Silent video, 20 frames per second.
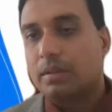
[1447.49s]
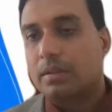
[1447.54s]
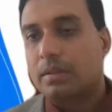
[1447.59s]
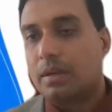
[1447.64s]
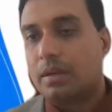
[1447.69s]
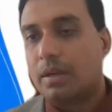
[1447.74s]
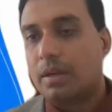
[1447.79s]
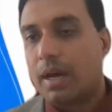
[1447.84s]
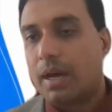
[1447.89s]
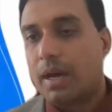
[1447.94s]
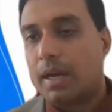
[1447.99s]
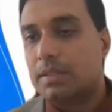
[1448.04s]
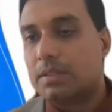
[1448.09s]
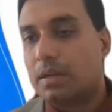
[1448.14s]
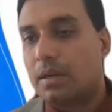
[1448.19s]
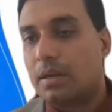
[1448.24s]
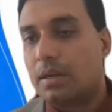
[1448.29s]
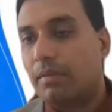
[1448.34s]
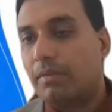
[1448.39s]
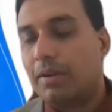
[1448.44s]
The
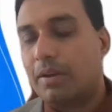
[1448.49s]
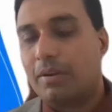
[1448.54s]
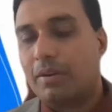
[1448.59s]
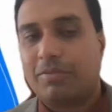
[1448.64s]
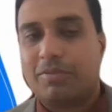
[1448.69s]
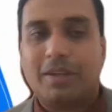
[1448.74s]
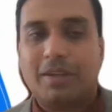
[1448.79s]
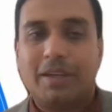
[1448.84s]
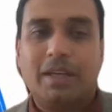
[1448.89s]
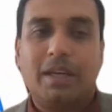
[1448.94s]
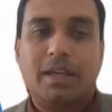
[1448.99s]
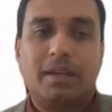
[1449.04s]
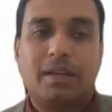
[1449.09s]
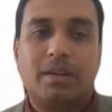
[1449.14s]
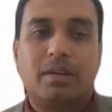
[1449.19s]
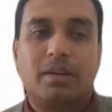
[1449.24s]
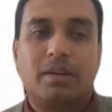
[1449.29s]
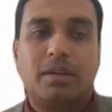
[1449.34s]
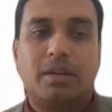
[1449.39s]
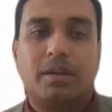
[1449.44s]
natural way of
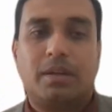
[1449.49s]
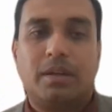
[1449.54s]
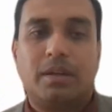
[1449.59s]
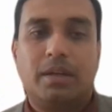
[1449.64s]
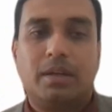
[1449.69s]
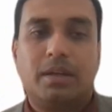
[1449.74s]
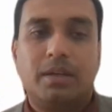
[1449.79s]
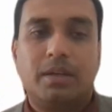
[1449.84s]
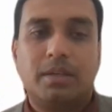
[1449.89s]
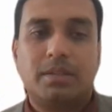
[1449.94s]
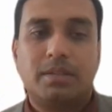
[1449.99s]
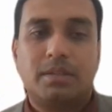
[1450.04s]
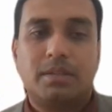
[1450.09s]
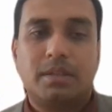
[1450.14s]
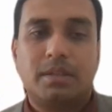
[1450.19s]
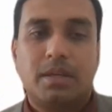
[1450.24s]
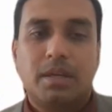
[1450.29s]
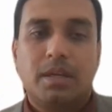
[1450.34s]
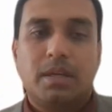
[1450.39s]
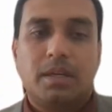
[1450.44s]
healing it is